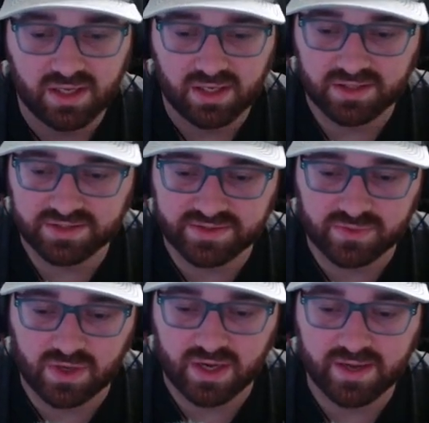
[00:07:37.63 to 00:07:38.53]
And this is
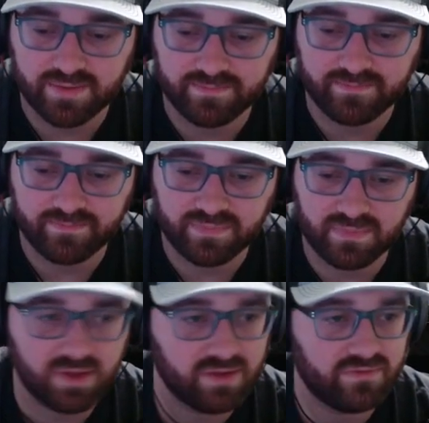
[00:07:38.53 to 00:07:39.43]
why.
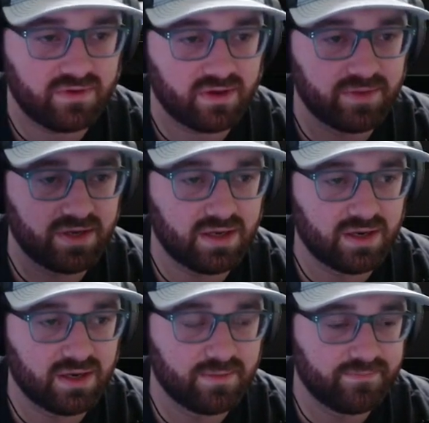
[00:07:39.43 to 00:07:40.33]
Come in here,